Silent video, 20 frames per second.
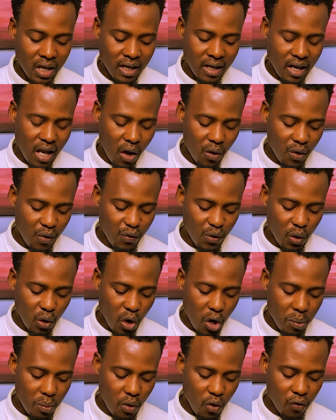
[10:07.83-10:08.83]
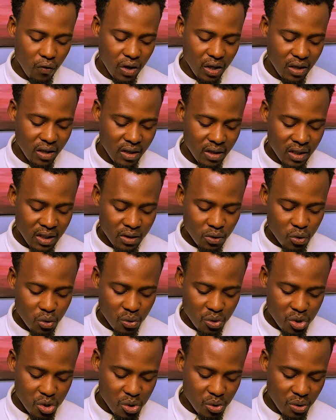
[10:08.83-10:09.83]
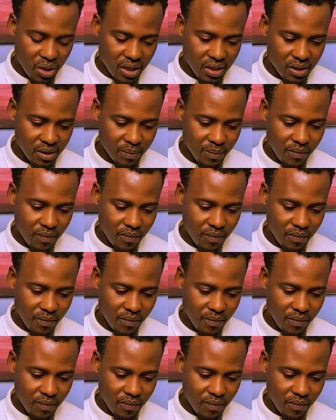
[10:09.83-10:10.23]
Now, if you come over to trade,